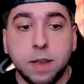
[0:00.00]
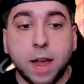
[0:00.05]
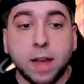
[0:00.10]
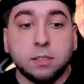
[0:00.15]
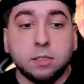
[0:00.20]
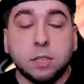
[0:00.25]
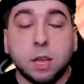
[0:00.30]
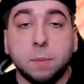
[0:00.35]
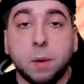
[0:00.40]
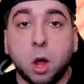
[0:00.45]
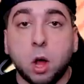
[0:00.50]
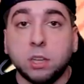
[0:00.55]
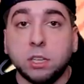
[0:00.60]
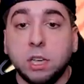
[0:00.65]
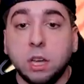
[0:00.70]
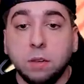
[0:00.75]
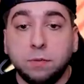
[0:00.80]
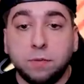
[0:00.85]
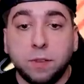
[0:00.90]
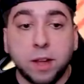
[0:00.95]
Next up on
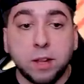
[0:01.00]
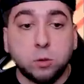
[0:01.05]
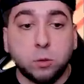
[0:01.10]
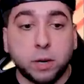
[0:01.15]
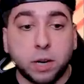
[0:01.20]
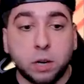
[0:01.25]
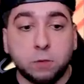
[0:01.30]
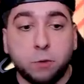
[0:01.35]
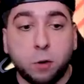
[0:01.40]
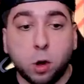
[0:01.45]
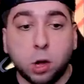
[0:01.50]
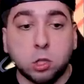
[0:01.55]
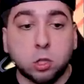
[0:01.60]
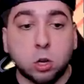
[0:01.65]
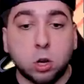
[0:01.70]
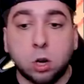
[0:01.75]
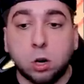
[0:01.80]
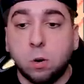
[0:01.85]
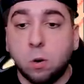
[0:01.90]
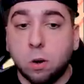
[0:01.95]
defense, we're going to focus
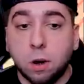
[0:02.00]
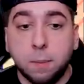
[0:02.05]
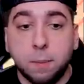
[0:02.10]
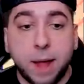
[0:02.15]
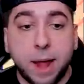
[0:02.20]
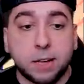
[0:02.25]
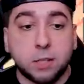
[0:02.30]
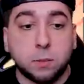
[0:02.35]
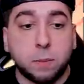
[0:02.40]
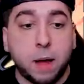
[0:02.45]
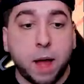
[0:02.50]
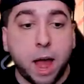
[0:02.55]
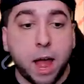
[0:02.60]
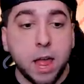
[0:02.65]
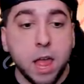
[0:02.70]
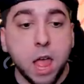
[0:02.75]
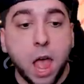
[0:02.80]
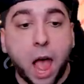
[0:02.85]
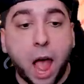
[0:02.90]
on a cornerback spot.